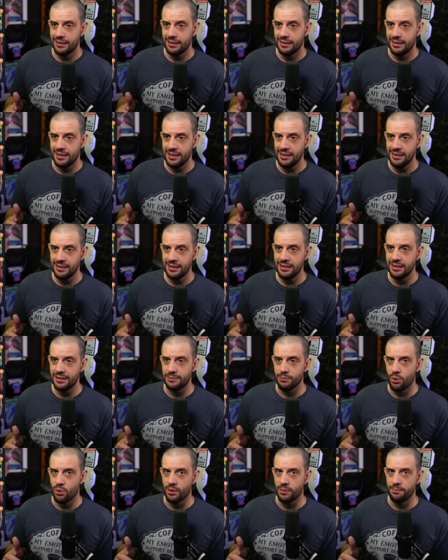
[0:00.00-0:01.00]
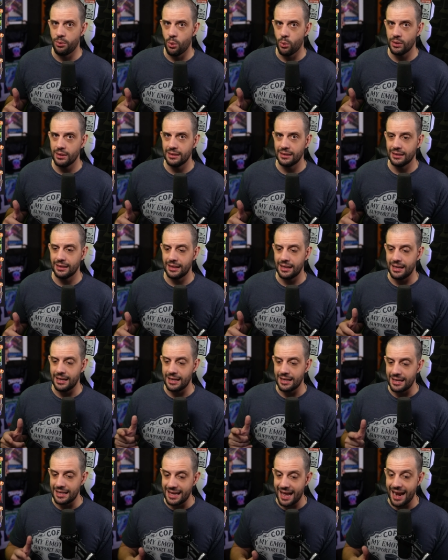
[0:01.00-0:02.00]
This is, more
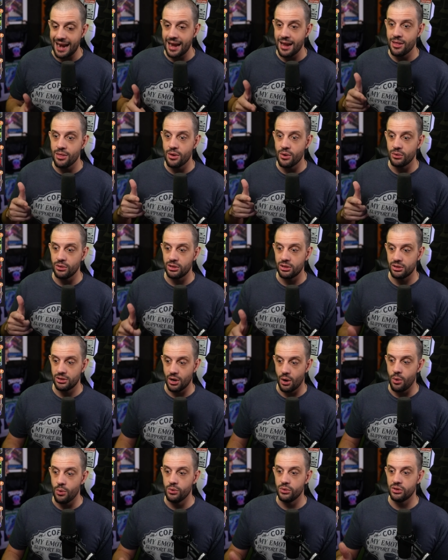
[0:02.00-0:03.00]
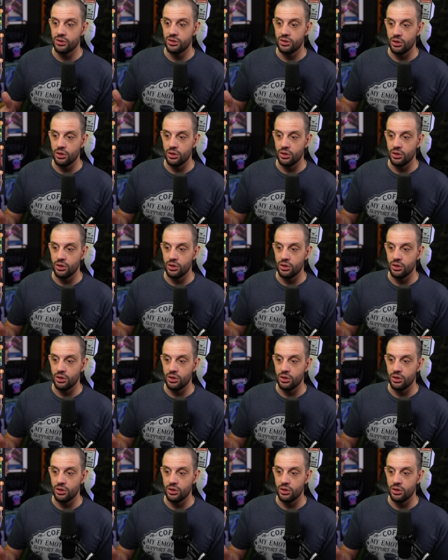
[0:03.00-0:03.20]
importantly, getting those stones